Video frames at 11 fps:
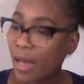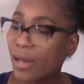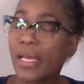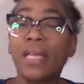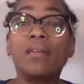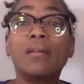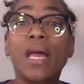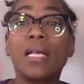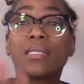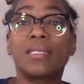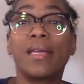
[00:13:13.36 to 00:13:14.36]
Okay, you
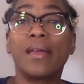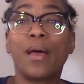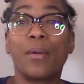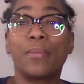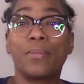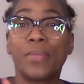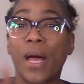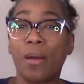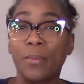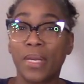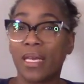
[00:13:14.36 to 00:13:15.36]
guys think I'm
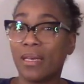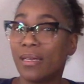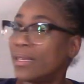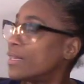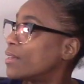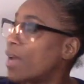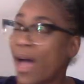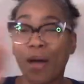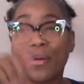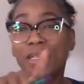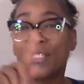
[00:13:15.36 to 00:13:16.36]
I'm kidding.
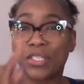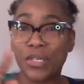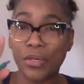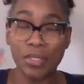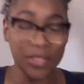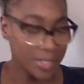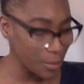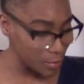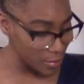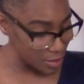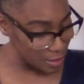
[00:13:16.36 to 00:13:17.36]
I'm going to show you
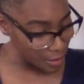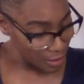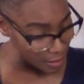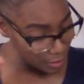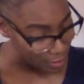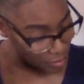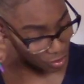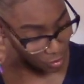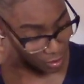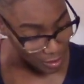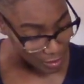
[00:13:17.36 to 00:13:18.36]
something here
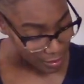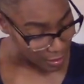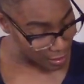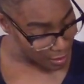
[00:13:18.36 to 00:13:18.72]
shortly.